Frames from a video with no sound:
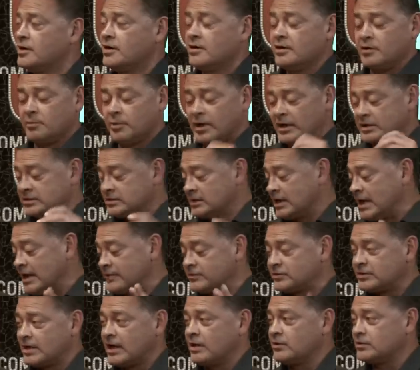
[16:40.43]
about his
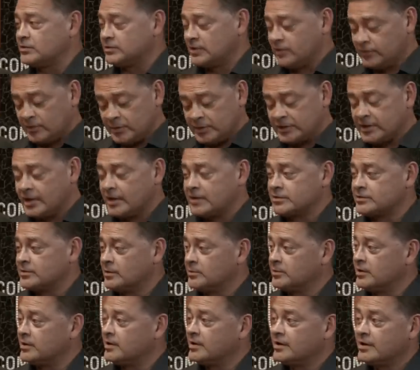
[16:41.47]
lifestyle and stuff. Let me tell you
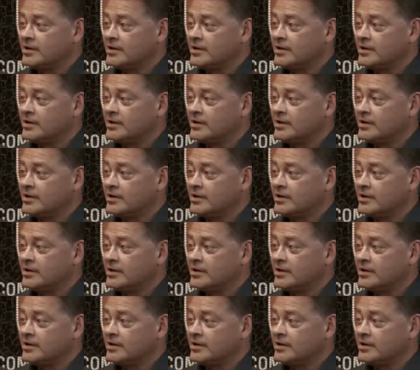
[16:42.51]
something.